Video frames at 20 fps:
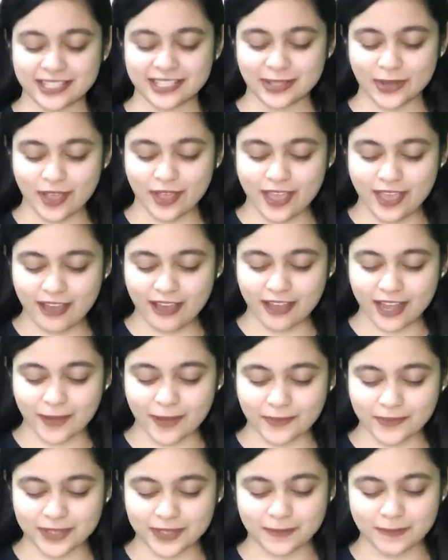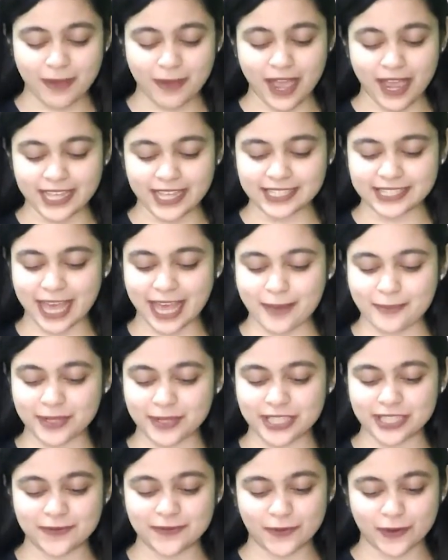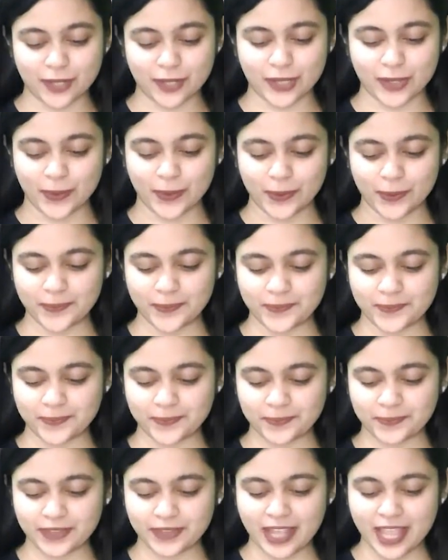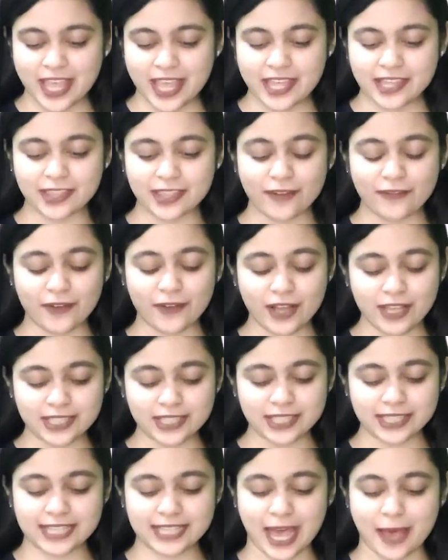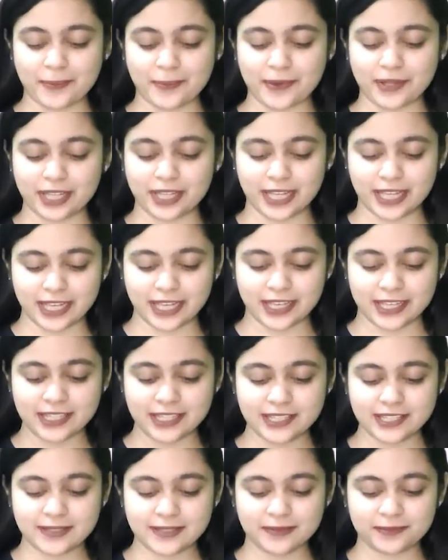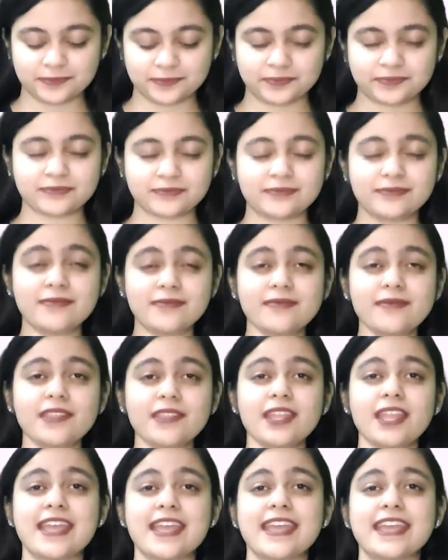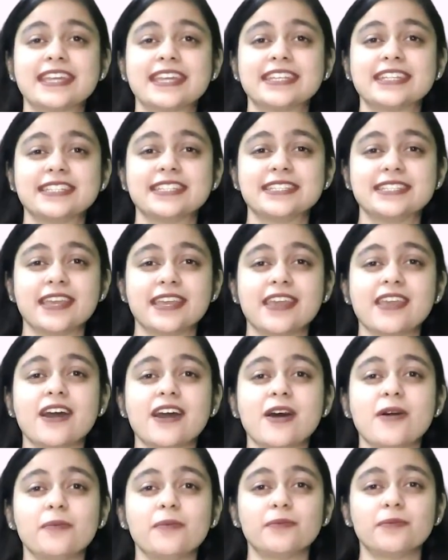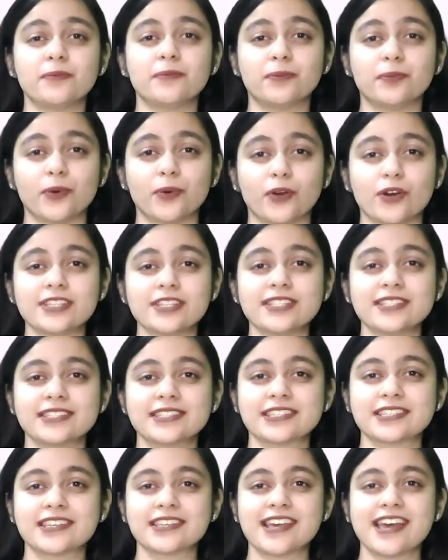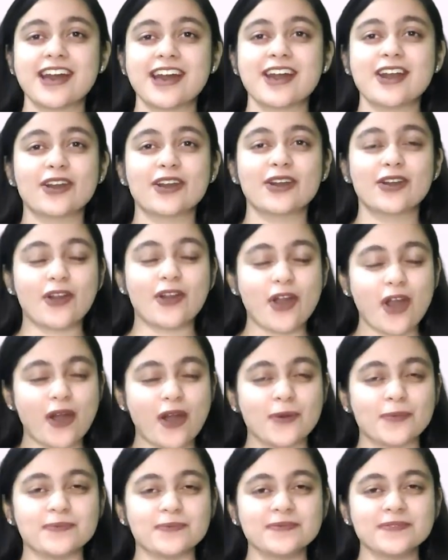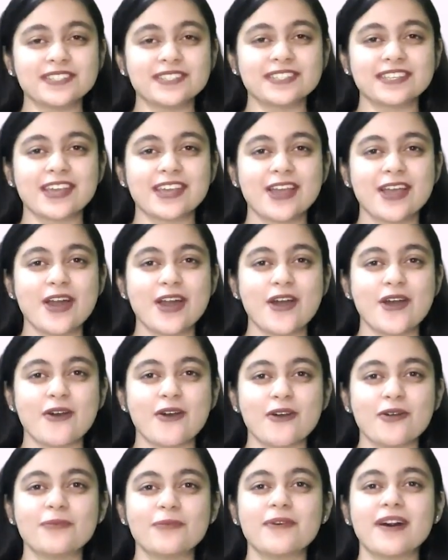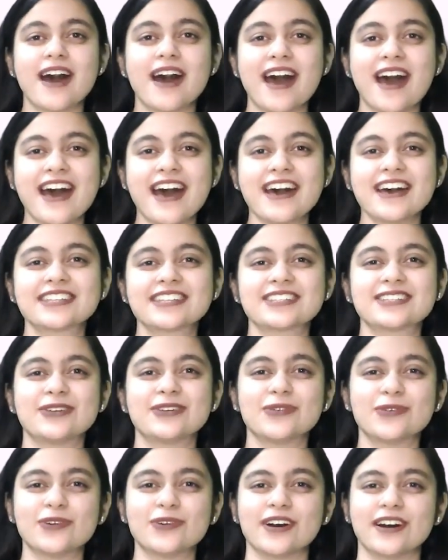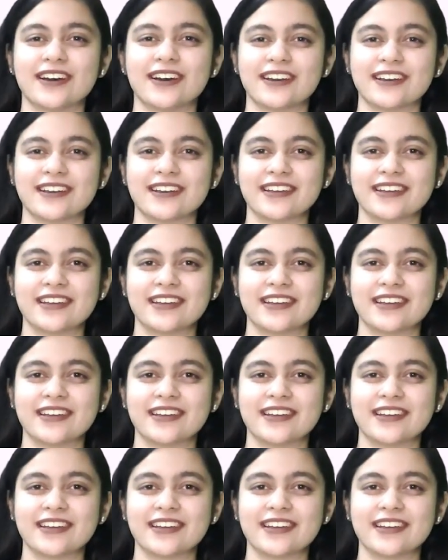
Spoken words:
So here comes my examples for you. The first example is der Bus kommt 8 Uhr.